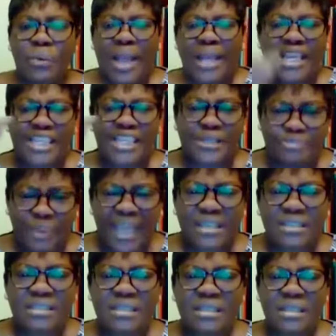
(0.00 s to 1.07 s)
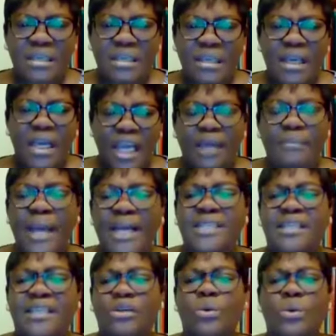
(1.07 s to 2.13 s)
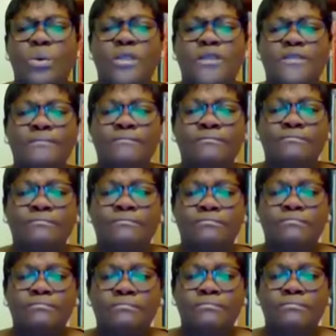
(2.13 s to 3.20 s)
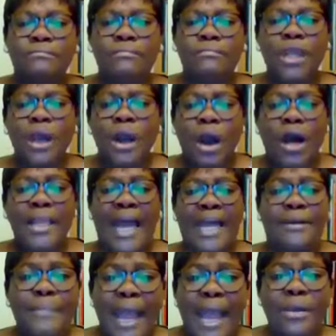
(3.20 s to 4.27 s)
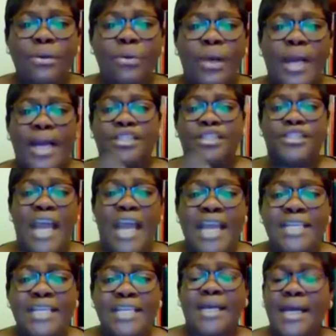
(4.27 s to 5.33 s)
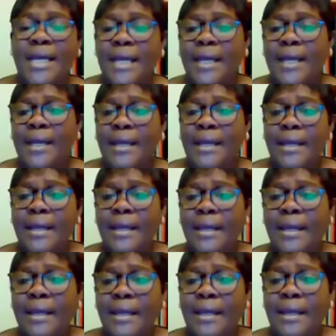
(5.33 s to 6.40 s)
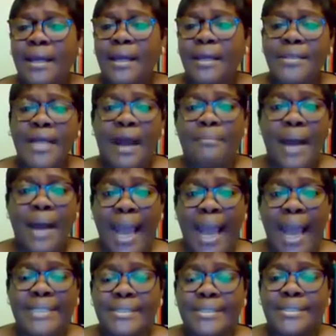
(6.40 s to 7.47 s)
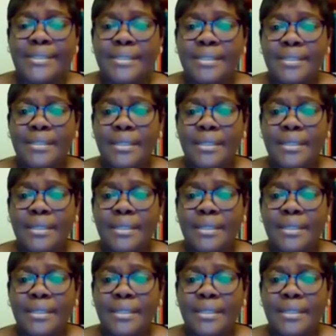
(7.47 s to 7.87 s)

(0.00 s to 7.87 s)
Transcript: When he speaks, he makes it good. Unlike men who can change their minds